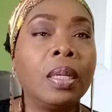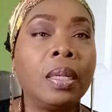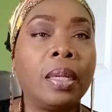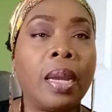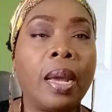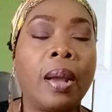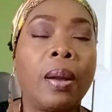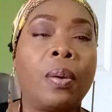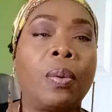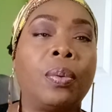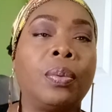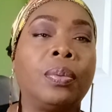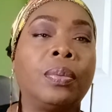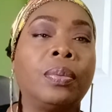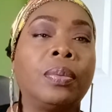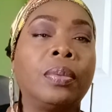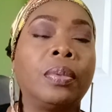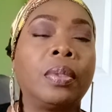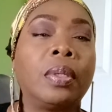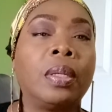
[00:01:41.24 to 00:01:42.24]
Now,
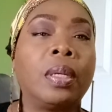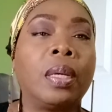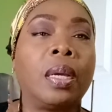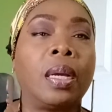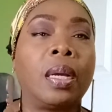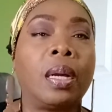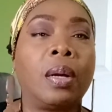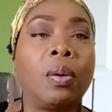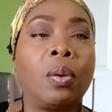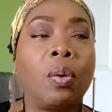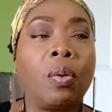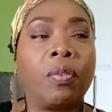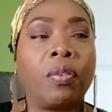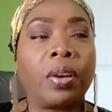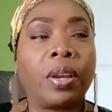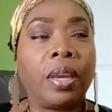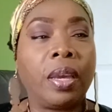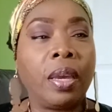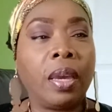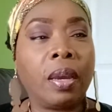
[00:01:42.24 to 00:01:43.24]
over
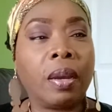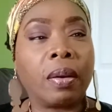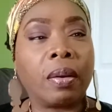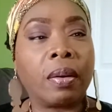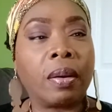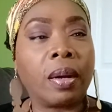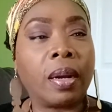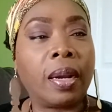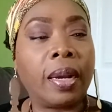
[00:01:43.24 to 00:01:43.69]
here,